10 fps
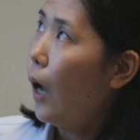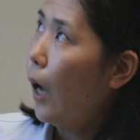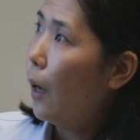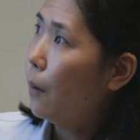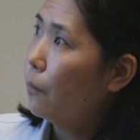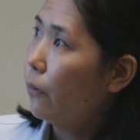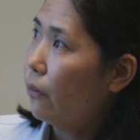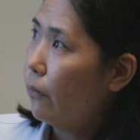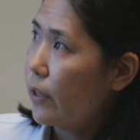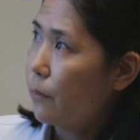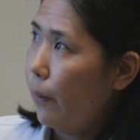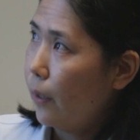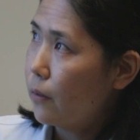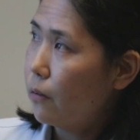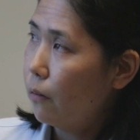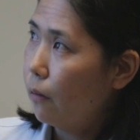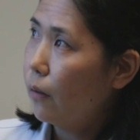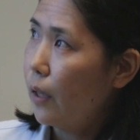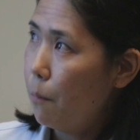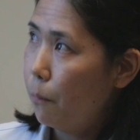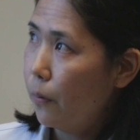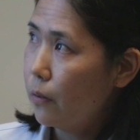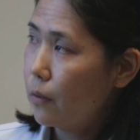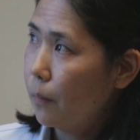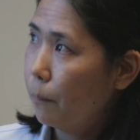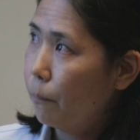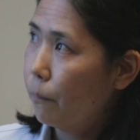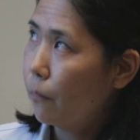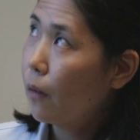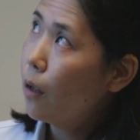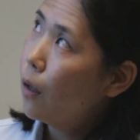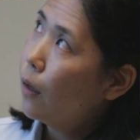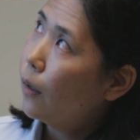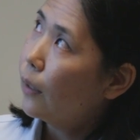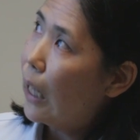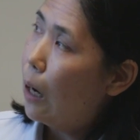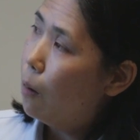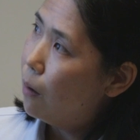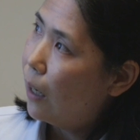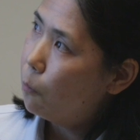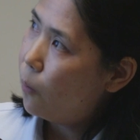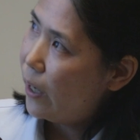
uh, with respect to the input. Now,